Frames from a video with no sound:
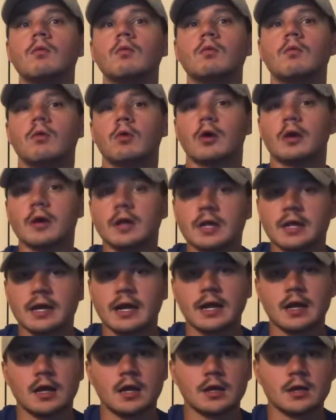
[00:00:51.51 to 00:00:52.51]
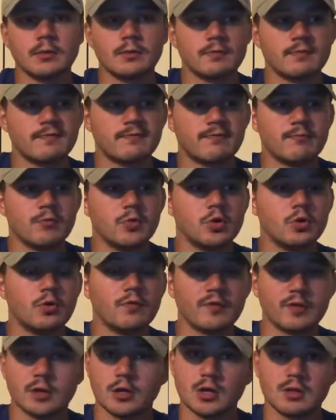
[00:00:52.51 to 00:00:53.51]
we're going to get on the move
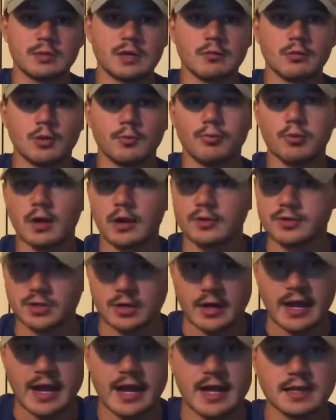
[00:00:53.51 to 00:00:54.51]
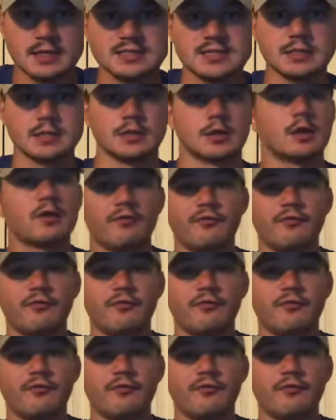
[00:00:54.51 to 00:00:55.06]
and you're going to be able to play with your hands and your